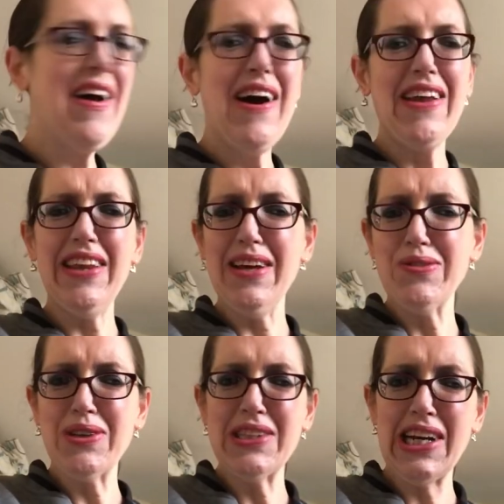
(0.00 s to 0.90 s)
I think that was
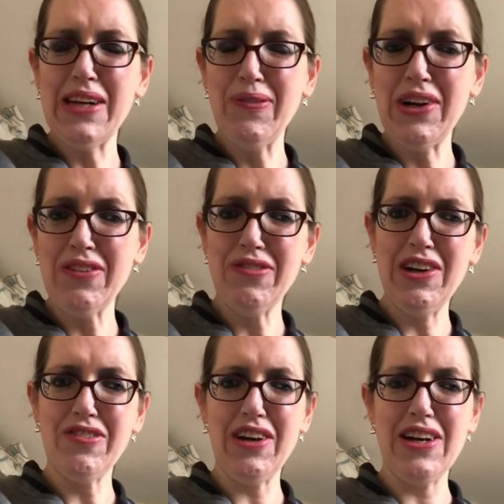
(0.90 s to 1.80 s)
the second book I've read
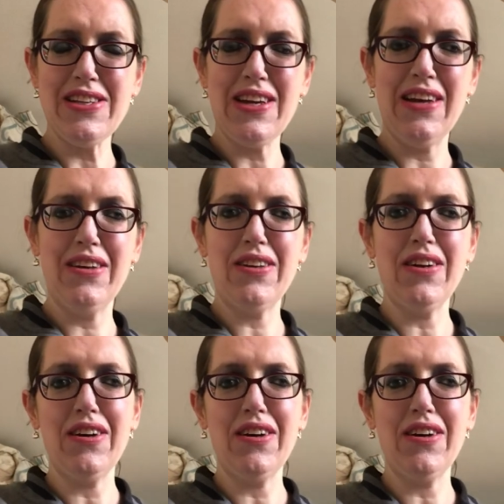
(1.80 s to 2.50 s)
of hers, and